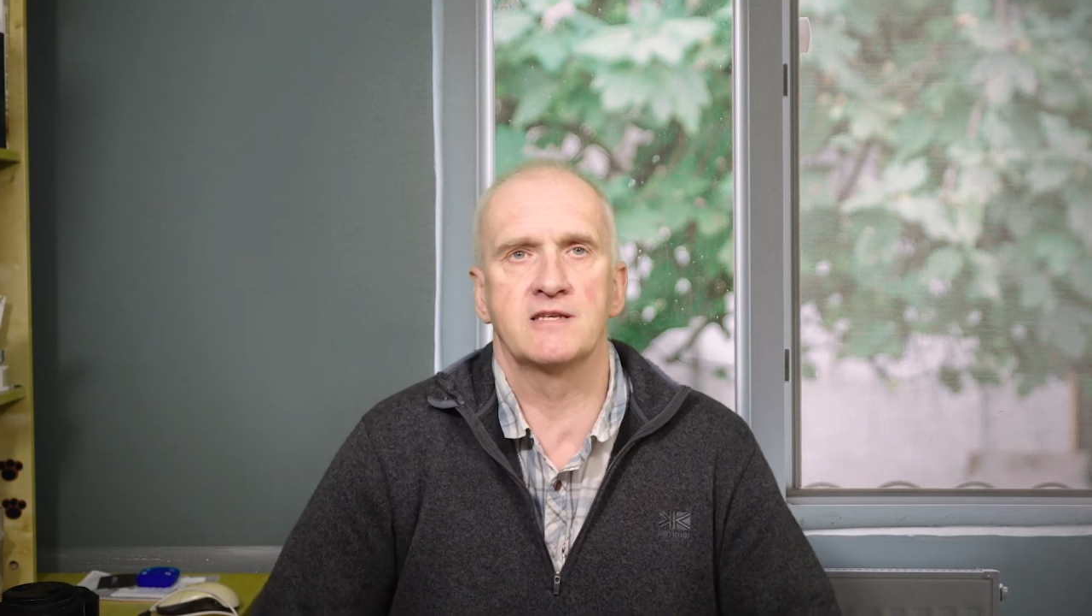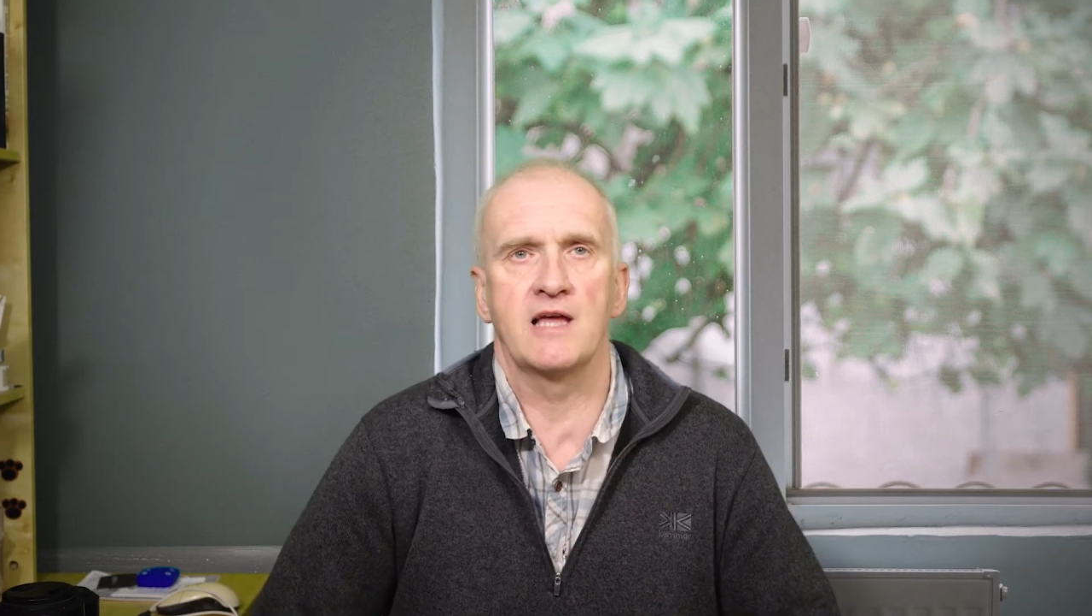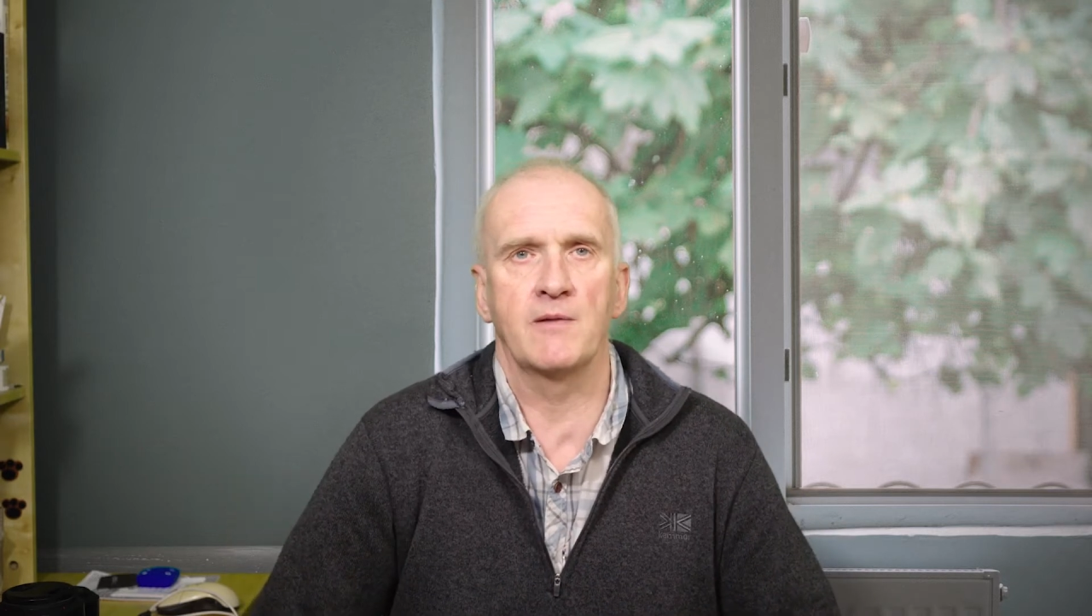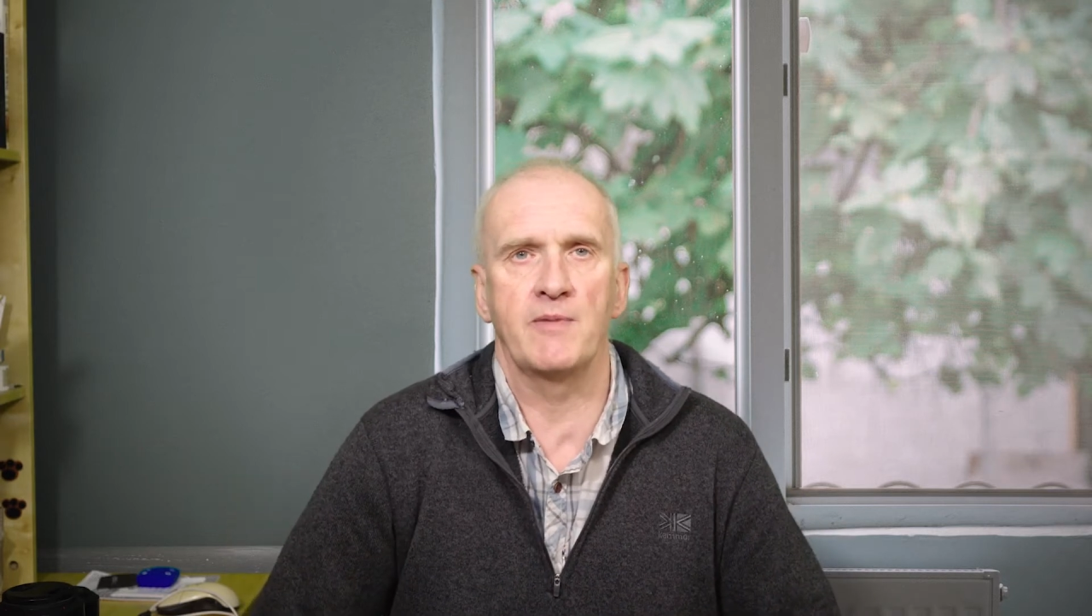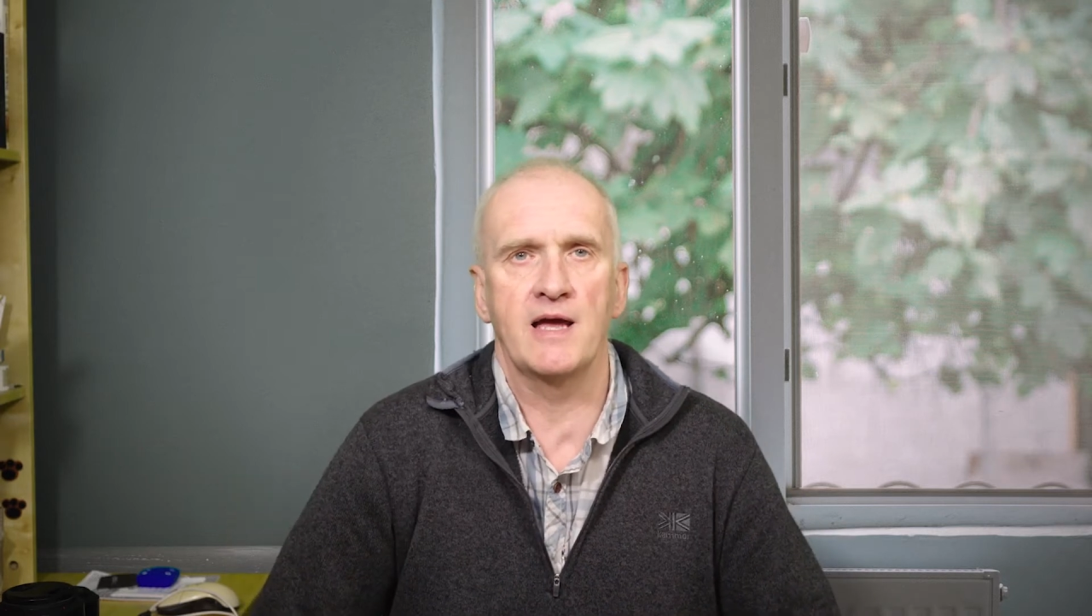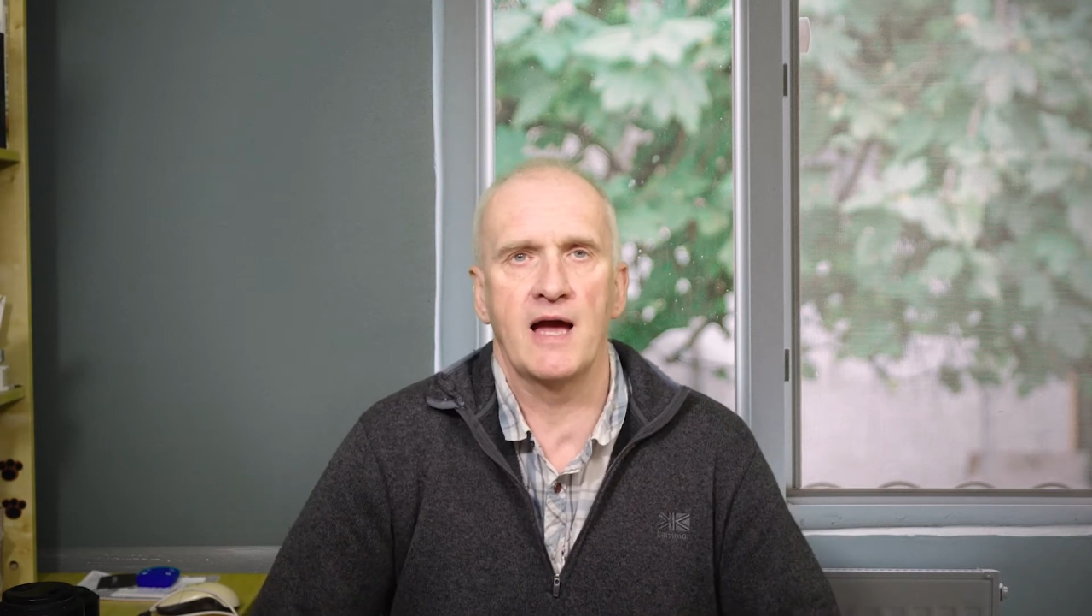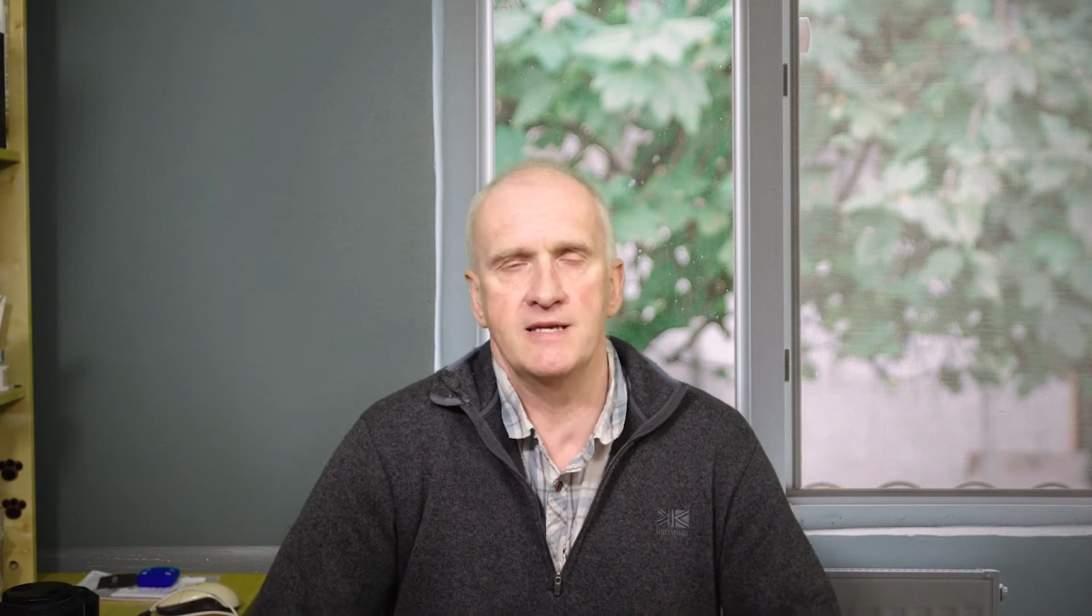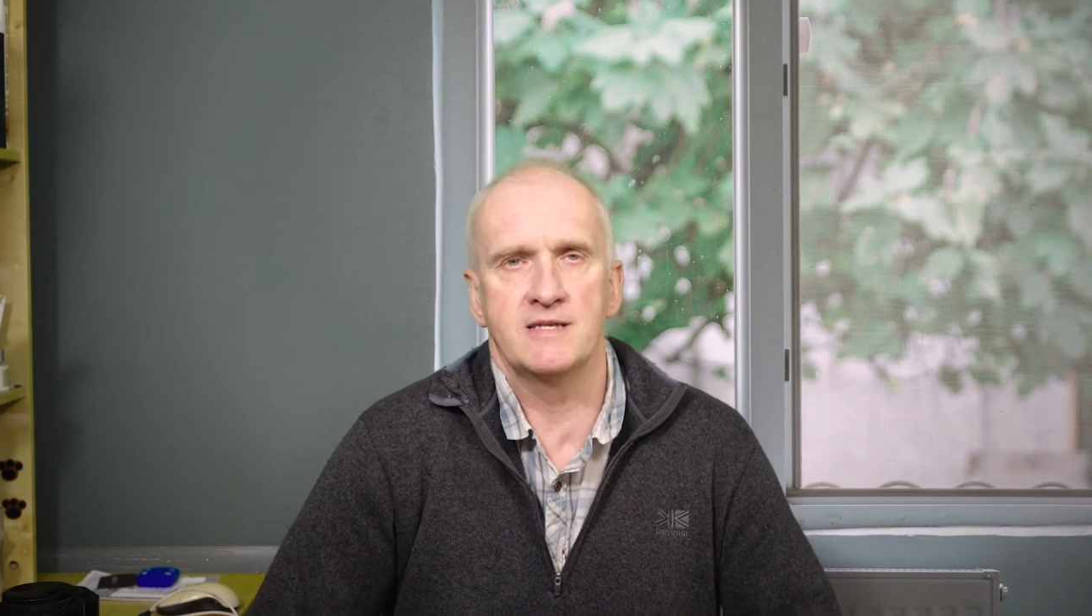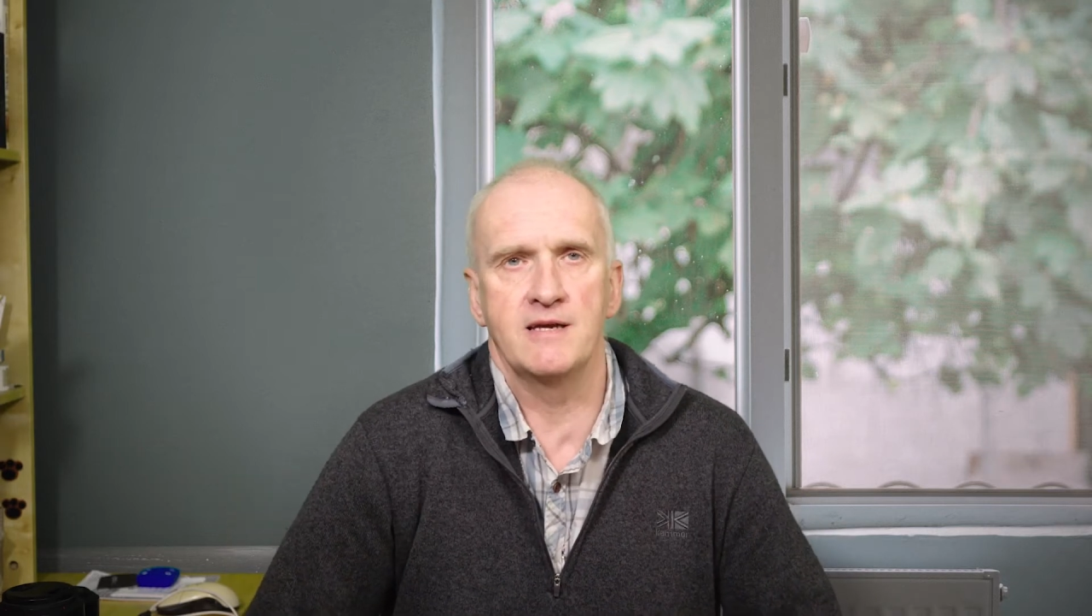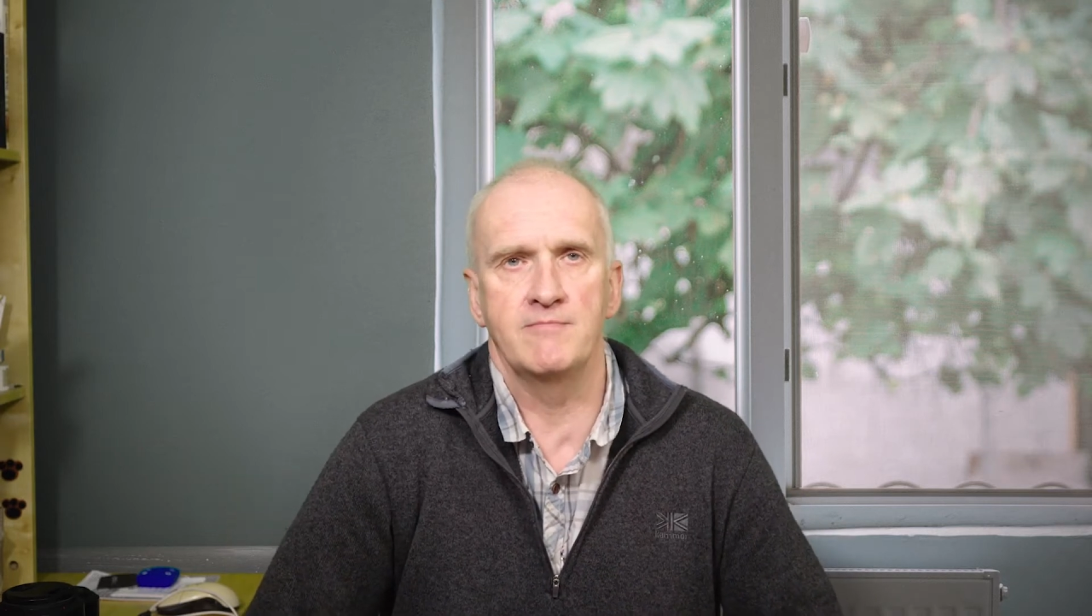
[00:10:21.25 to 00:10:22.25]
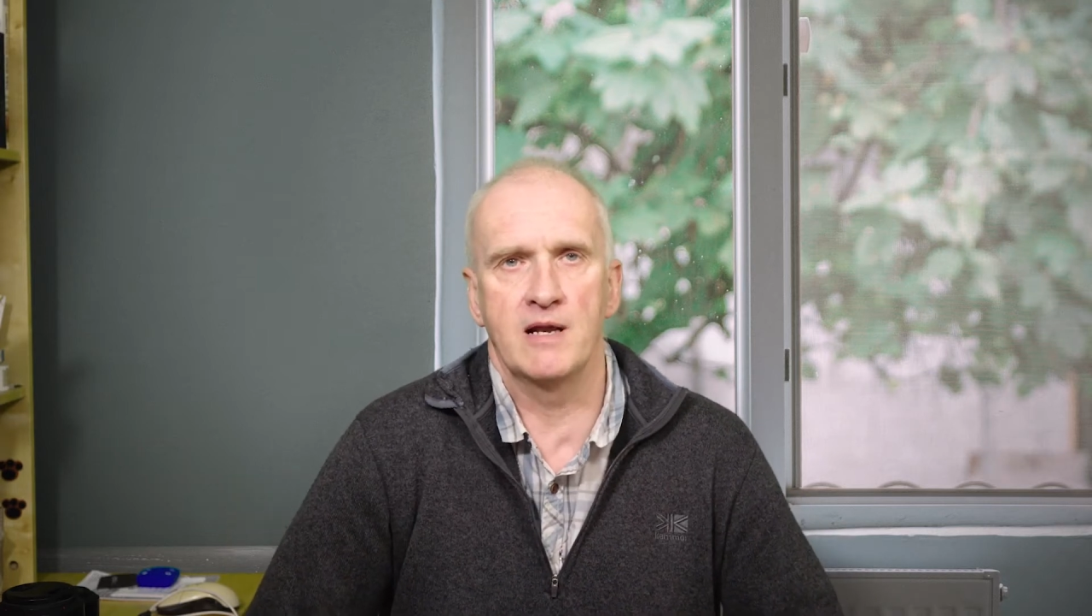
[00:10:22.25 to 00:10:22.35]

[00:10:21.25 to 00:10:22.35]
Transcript: that'll be 18